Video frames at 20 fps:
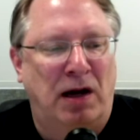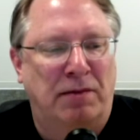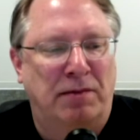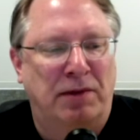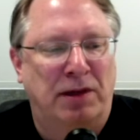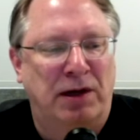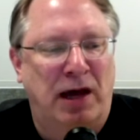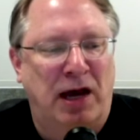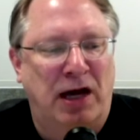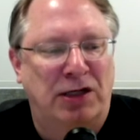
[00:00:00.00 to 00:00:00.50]
of the
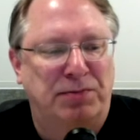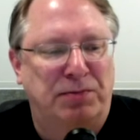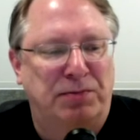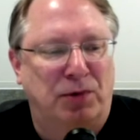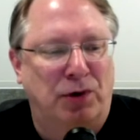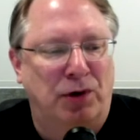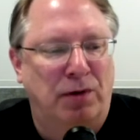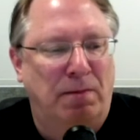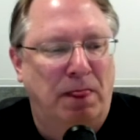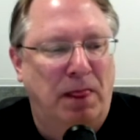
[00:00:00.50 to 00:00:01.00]

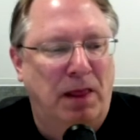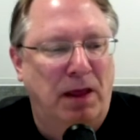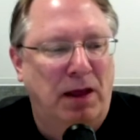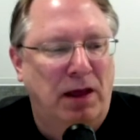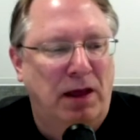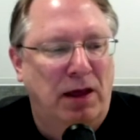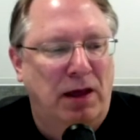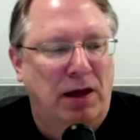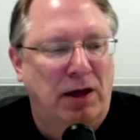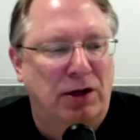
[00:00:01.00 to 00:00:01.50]
dashboard.
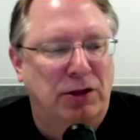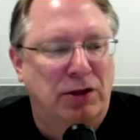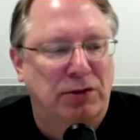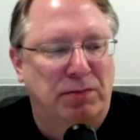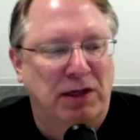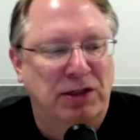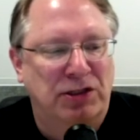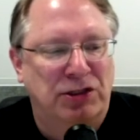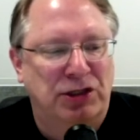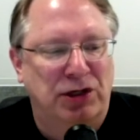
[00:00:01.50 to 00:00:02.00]
Here's my
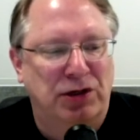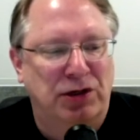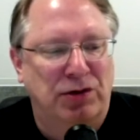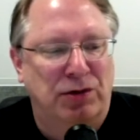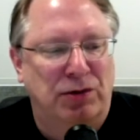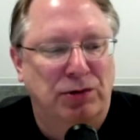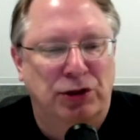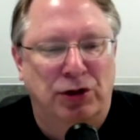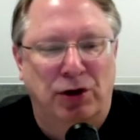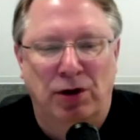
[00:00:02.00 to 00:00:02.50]
single
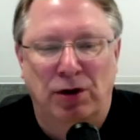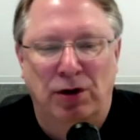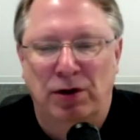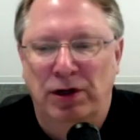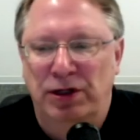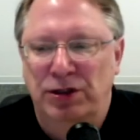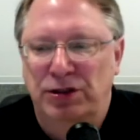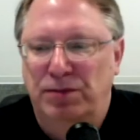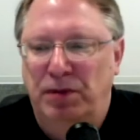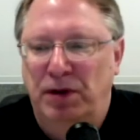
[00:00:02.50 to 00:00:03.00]
chart
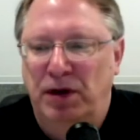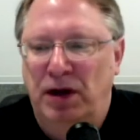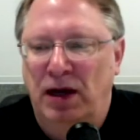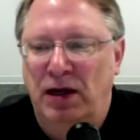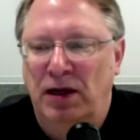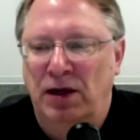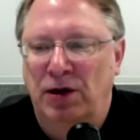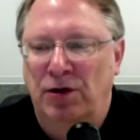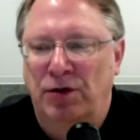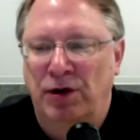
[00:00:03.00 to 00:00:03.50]
list, but I
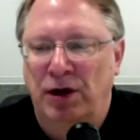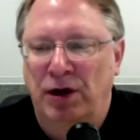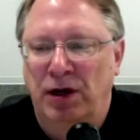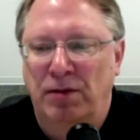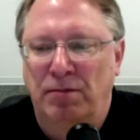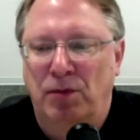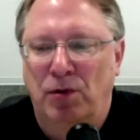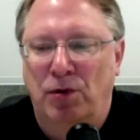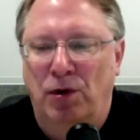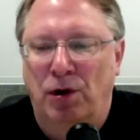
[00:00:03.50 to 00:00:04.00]
can create
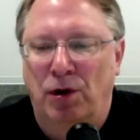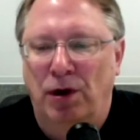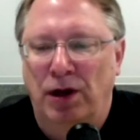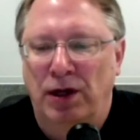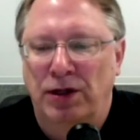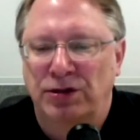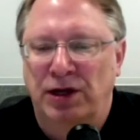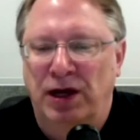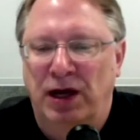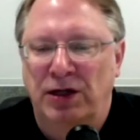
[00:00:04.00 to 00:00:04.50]
more.
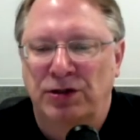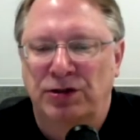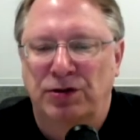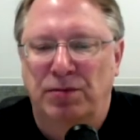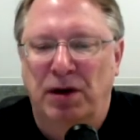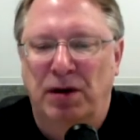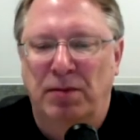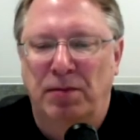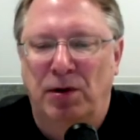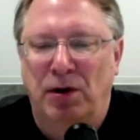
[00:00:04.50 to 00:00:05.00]
As an extra
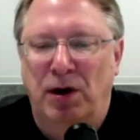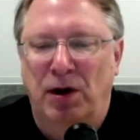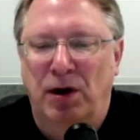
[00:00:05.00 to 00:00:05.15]
member,